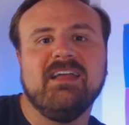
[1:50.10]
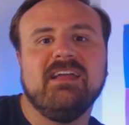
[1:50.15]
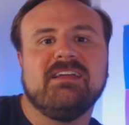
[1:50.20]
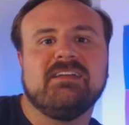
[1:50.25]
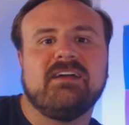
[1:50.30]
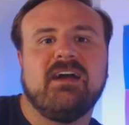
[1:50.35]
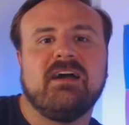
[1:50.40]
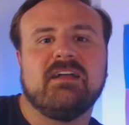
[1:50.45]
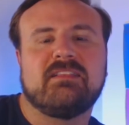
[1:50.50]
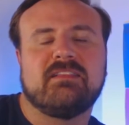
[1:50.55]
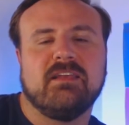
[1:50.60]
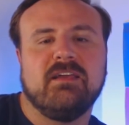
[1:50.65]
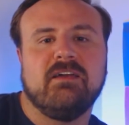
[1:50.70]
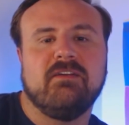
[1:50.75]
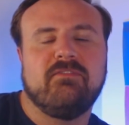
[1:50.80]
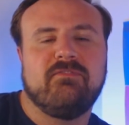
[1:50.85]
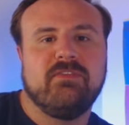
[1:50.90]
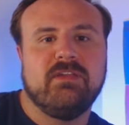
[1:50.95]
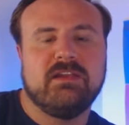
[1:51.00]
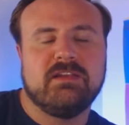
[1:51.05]
to
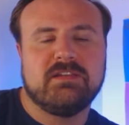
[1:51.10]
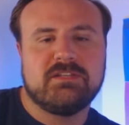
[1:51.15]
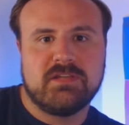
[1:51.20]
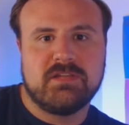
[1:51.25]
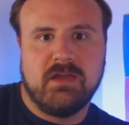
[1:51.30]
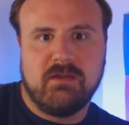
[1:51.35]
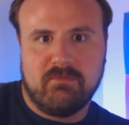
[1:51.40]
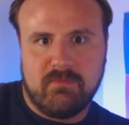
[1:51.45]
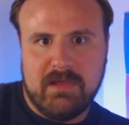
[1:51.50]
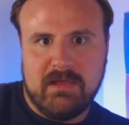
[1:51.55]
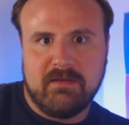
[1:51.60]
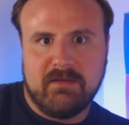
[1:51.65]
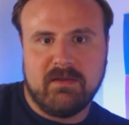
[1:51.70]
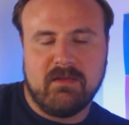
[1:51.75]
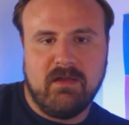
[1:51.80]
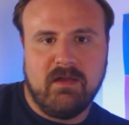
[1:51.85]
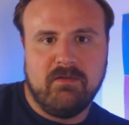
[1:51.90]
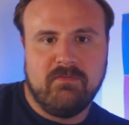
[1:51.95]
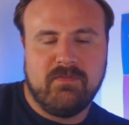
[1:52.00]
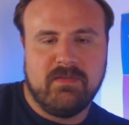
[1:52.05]
finish up, rounding off
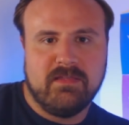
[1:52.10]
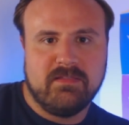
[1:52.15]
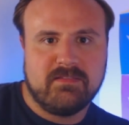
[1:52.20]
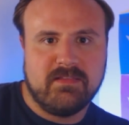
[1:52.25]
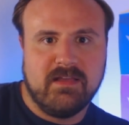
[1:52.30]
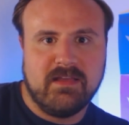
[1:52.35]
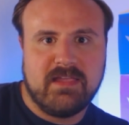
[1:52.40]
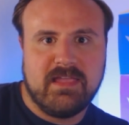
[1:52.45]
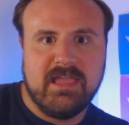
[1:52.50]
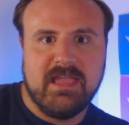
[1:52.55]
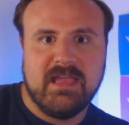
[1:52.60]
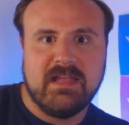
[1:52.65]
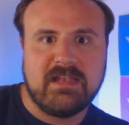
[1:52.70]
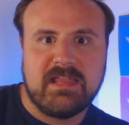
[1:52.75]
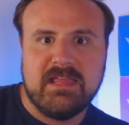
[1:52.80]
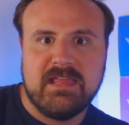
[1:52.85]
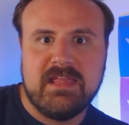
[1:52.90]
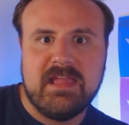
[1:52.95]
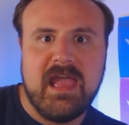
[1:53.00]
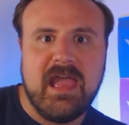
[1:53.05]
his kit, he
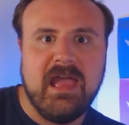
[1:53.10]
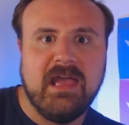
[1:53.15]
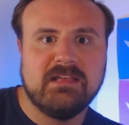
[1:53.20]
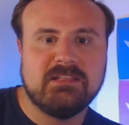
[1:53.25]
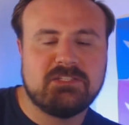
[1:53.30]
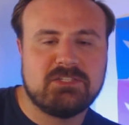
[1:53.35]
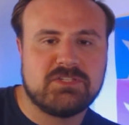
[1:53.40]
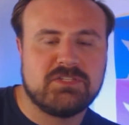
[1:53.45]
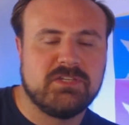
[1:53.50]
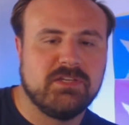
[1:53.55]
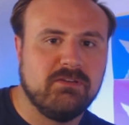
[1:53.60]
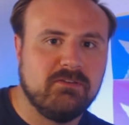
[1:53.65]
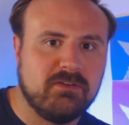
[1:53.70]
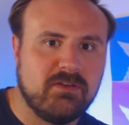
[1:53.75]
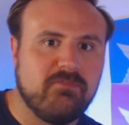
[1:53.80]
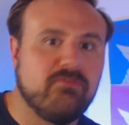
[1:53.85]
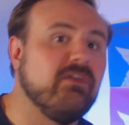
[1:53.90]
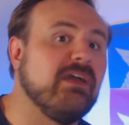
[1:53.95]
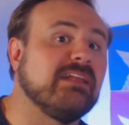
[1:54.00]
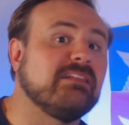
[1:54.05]
has Chill
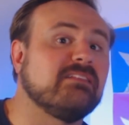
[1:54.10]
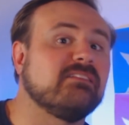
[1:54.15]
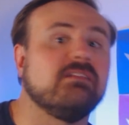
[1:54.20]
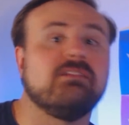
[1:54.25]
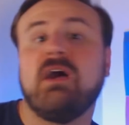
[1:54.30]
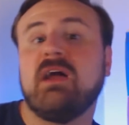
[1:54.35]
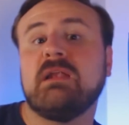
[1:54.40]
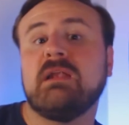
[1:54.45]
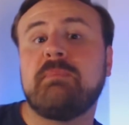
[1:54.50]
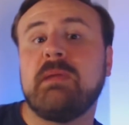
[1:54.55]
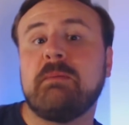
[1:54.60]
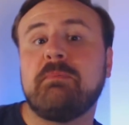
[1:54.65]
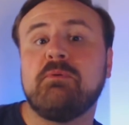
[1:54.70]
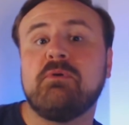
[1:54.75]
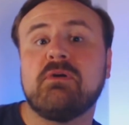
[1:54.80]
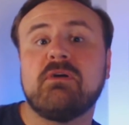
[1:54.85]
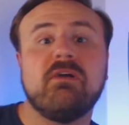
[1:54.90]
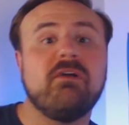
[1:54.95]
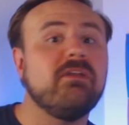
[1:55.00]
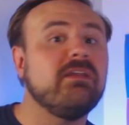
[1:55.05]
Defense. A lot of people are already
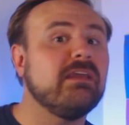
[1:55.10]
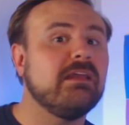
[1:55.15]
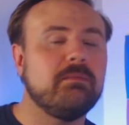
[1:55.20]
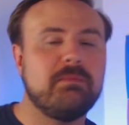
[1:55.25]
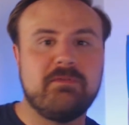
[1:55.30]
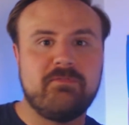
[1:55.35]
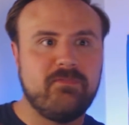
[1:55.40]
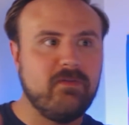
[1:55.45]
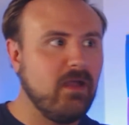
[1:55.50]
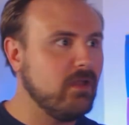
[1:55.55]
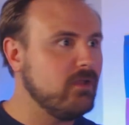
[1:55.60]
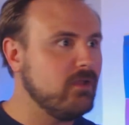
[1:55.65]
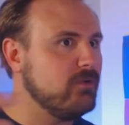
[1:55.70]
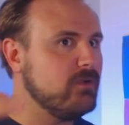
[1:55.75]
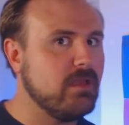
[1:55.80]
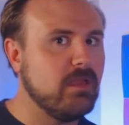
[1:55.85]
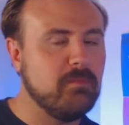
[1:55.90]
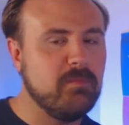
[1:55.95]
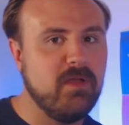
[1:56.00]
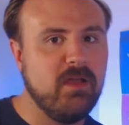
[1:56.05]
going to be foddering him
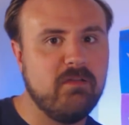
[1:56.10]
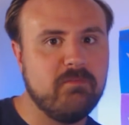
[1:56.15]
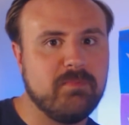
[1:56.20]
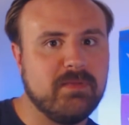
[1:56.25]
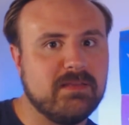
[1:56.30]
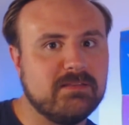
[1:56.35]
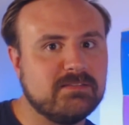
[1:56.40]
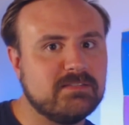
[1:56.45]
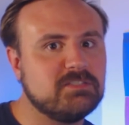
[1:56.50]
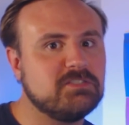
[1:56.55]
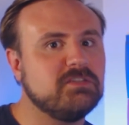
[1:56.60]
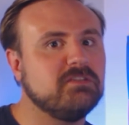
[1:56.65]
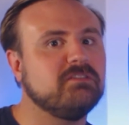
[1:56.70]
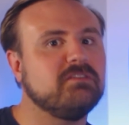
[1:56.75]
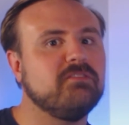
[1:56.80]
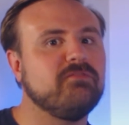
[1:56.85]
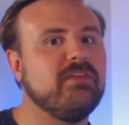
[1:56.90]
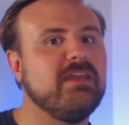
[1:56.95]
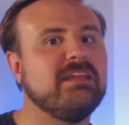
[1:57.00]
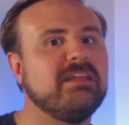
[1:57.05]
off because of Chill
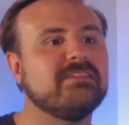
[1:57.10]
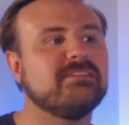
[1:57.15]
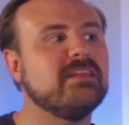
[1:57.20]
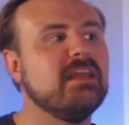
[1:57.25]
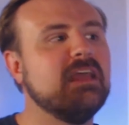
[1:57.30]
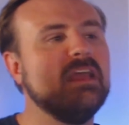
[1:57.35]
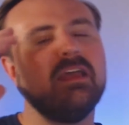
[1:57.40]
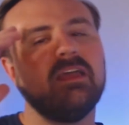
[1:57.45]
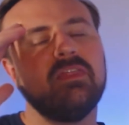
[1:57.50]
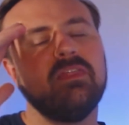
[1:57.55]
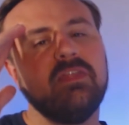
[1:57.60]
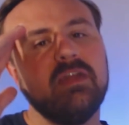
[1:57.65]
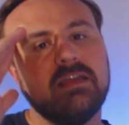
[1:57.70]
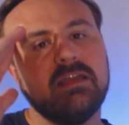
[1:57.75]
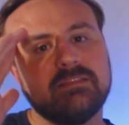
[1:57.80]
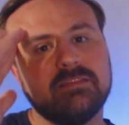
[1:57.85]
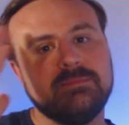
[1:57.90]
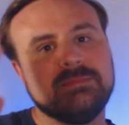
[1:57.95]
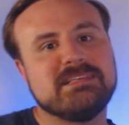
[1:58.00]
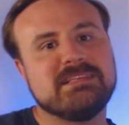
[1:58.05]
Defense. That's a
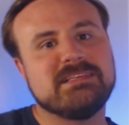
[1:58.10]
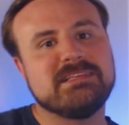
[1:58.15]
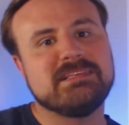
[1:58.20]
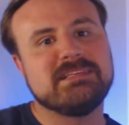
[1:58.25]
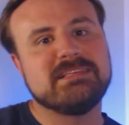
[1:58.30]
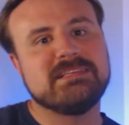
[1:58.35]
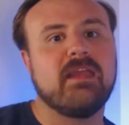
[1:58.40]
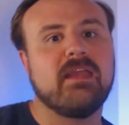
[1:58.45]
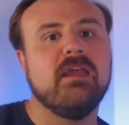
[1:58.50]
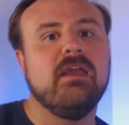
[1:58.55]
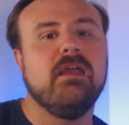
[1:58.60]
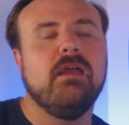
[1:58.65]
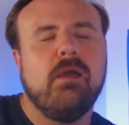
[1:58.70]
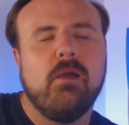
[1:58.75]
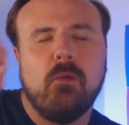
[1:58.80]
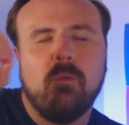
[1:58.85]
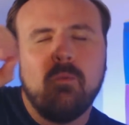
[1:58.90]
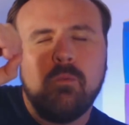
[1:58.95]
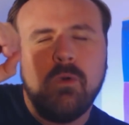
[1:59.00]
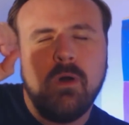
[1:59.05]
mistake.
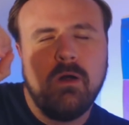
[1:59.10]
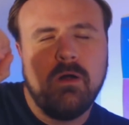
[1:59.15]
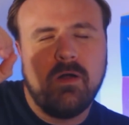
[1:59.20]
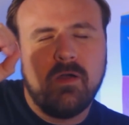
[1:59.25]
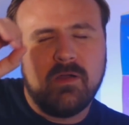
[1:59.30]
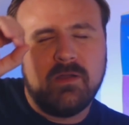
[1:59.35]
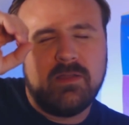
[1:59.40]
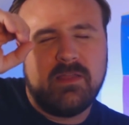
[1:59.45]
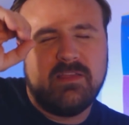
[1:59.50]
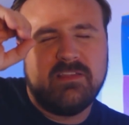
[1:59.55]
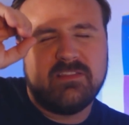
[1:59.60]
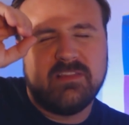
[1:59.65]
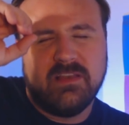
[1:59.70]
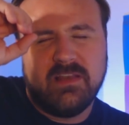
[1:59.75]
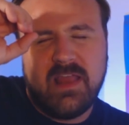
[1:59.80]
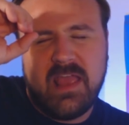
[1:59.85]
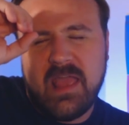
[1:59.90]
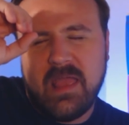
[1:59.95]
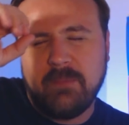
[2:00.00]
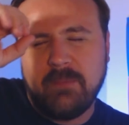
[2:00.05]
Walhart is an
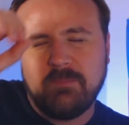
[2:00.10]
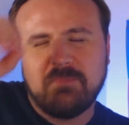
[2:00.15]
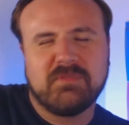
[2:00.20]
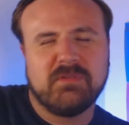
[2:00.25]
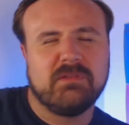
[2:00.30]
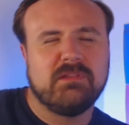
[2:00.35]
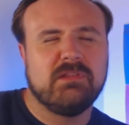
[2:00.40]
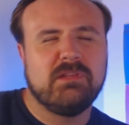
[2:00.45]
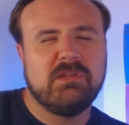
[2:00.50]
absolute